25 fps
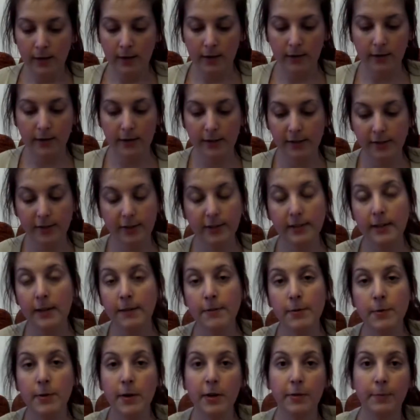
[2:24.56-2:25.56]
know, it's just
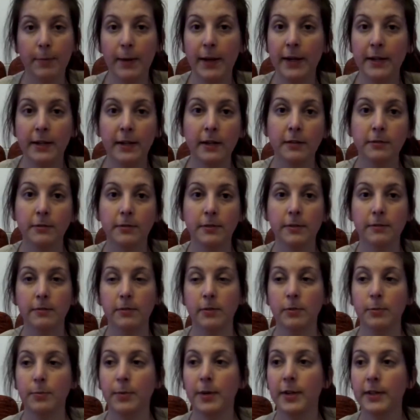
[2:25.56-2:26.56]
never worth paying out for it
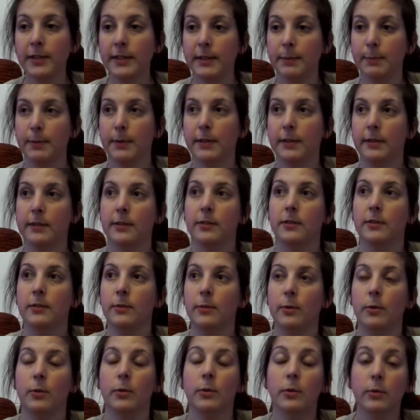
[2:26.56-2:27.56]
full price because
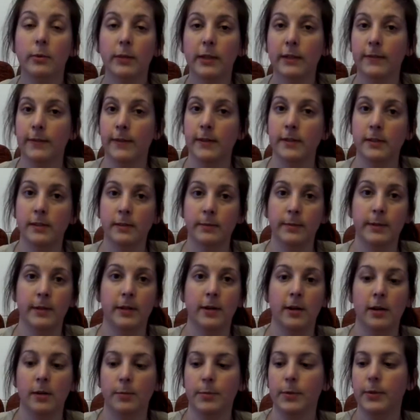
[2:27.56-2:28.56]
you always find them in
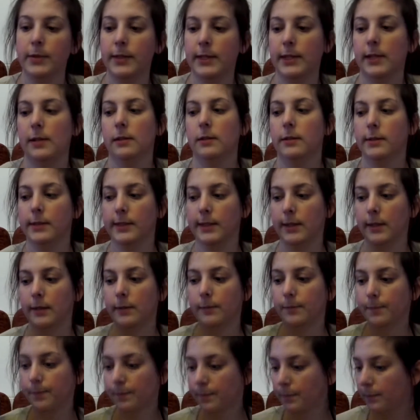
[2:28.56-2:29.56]
car boot sales,
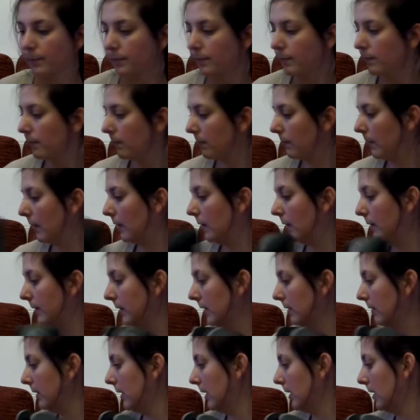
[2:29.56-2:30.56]
so that
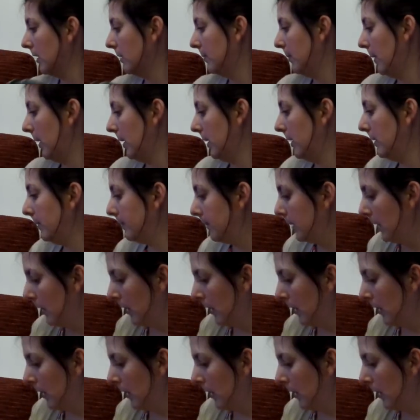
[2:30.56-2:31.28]
was a really good buy.